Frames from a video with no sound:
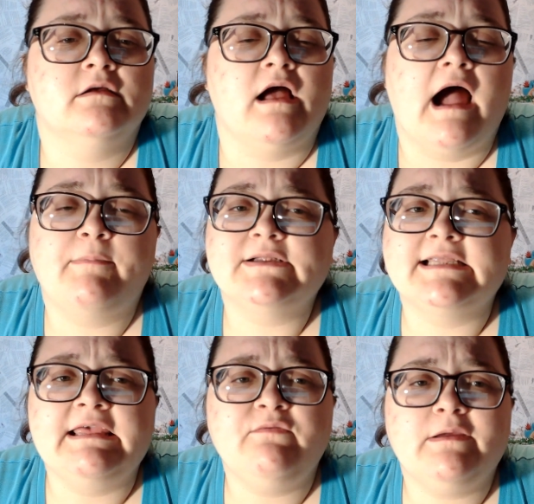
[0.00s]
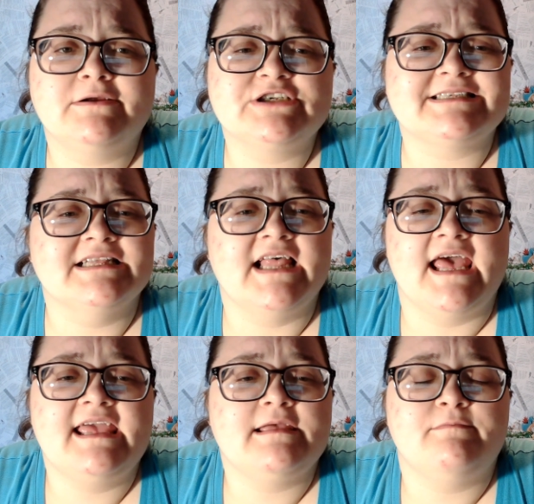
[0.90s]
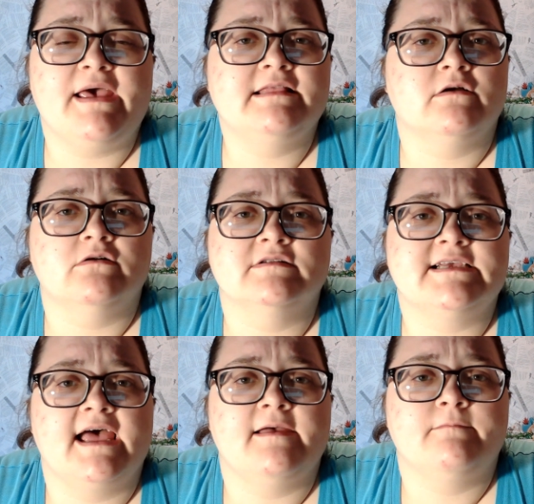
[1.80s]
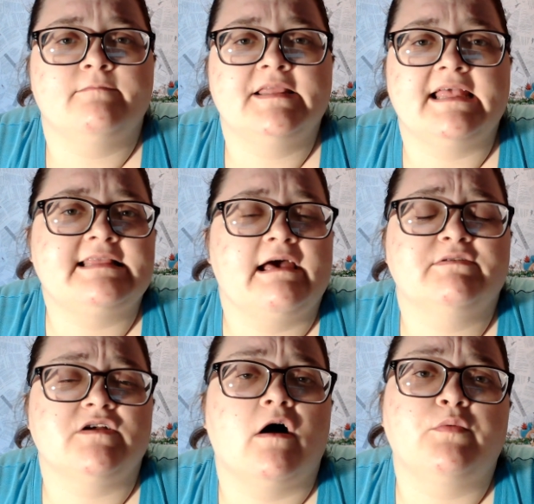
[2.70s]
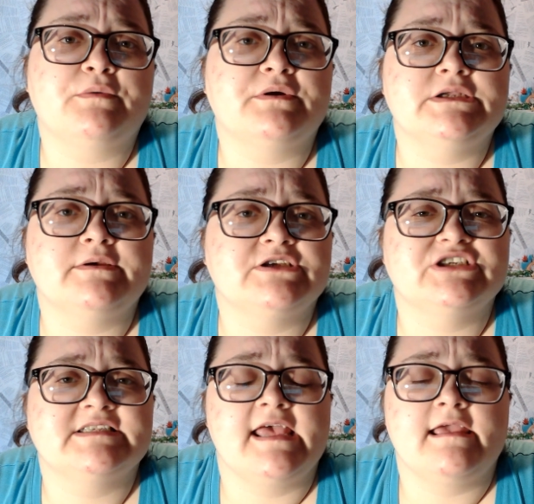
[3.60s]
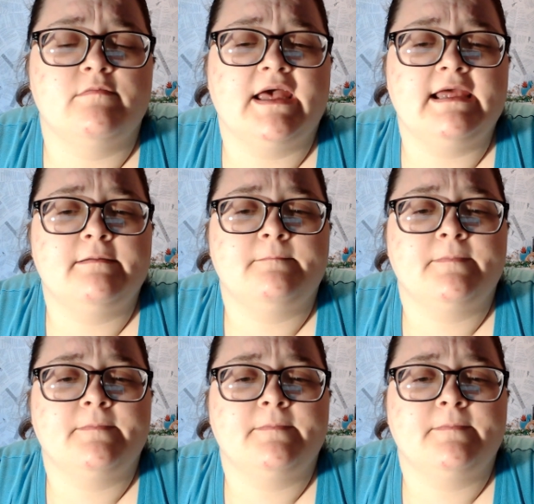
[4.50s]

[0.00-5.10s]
I believe we were just laying in bed the whole time. Like that was all we were doing, is just laying in bed.